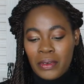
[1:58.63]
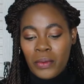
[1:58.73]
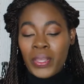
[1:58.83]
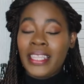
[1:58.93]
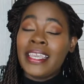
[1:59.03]

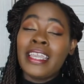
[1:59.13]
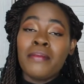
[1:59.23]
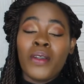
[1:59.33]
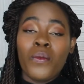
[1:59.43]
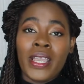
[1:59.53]
When thinking
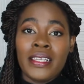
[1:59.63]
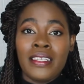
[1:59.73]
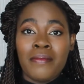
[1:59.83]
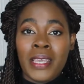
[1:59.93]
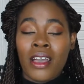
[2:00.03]
about ways
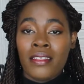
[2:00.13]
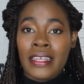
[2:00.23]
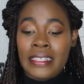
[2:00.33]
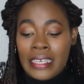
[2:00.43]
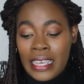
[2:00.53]
to be
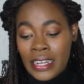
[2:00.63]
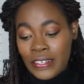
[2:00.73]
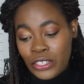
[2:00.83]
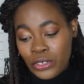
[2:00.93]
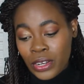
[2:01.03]
authentic in a
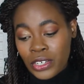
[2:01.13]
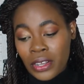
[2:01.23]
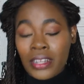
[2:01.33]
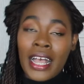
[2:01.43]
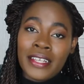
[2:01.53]

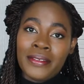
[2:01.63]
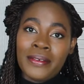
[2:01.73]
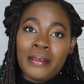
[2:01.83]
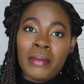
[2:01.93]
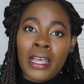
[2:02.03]
structured
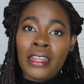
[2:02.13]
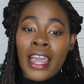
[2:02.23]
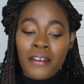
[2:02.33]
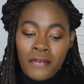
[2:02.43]
classroom, a lot of